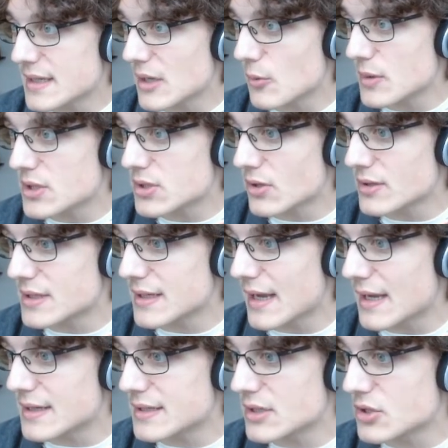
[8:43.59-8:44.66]
that we start to
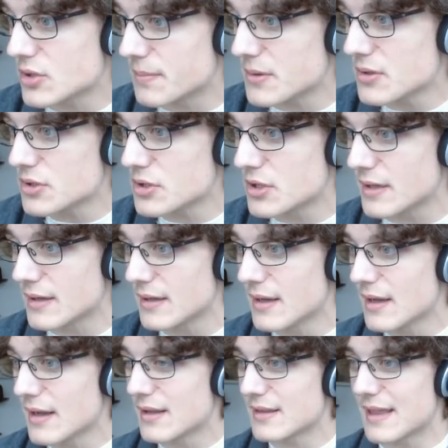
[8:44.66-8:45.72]
get a distribution
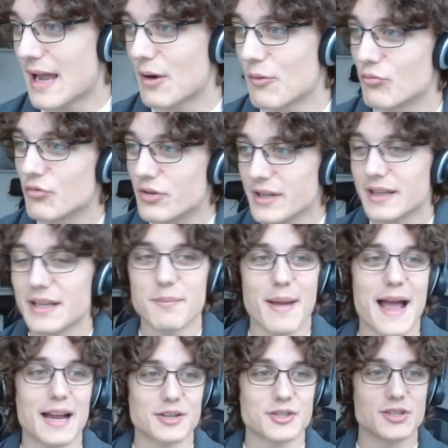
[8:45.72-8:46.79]
that really
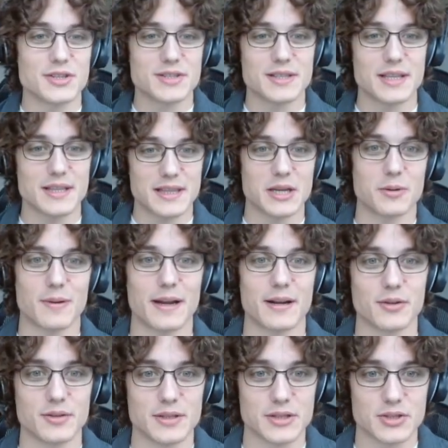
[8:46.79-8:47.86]
matches the
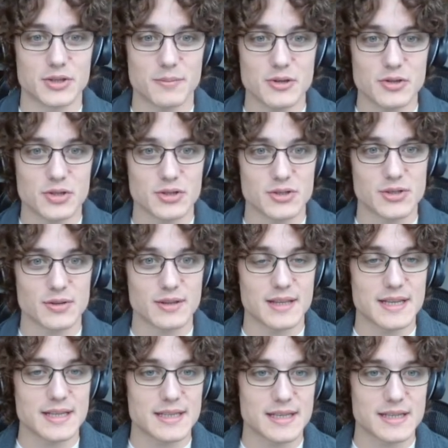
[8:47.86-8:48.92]
theoretical distribution. So
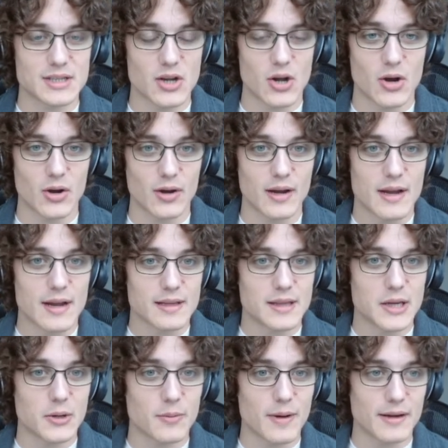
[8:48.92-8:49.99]
this is our
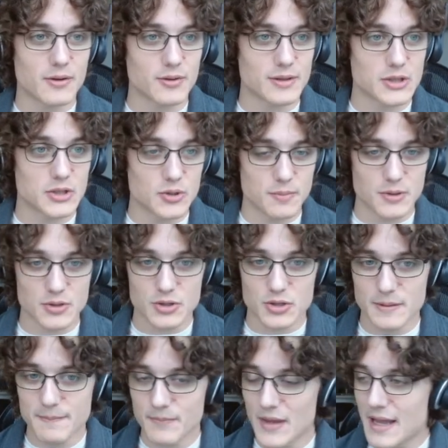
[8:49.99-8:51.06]
theoretical
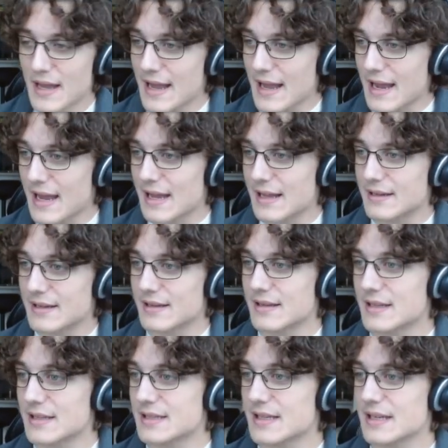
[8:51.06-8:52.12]
distribution, and
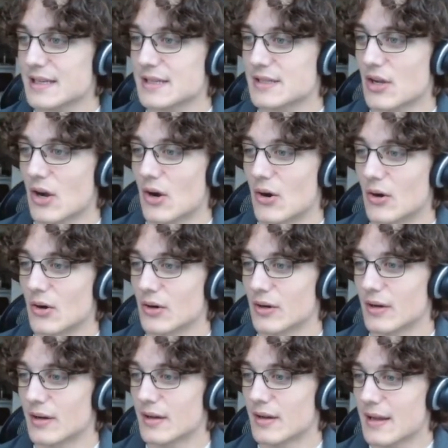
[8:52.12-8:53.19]
this is
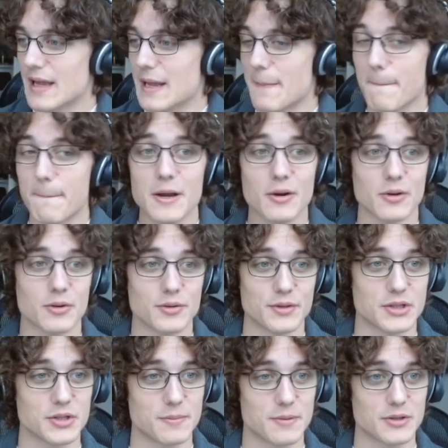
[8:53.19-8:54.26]
our empirical
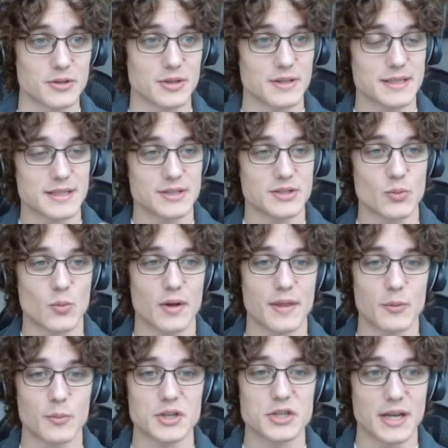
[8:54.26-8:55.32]
distribution. This is the one
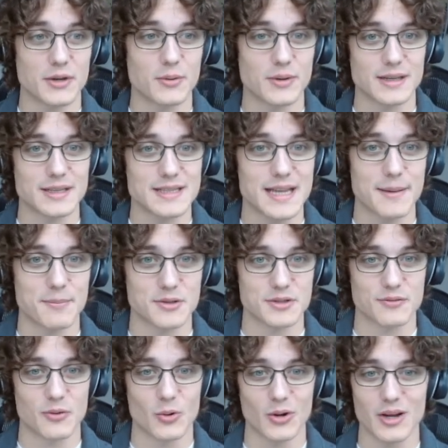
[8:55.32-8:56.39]
that we generated samples
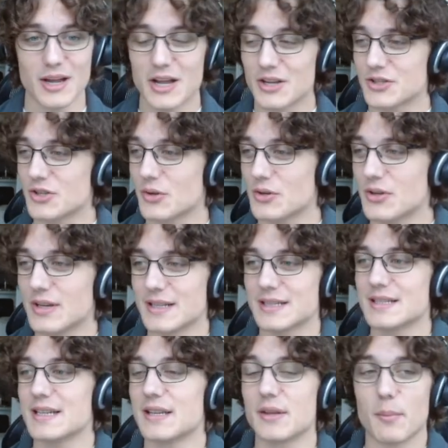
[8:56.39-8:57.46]
for. So you can
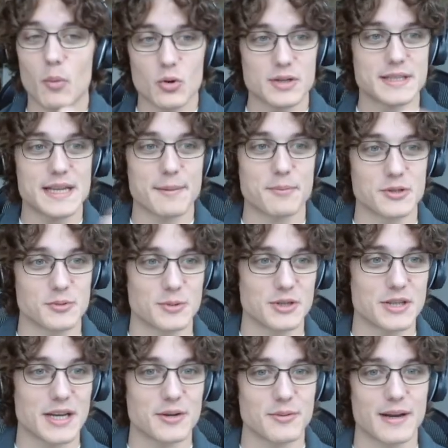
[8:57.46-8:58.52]
see the more samples we
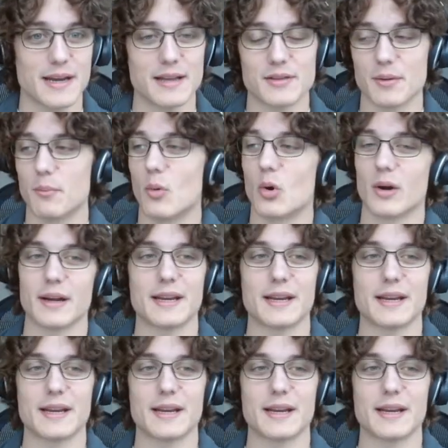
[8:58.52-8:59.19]
generate, the more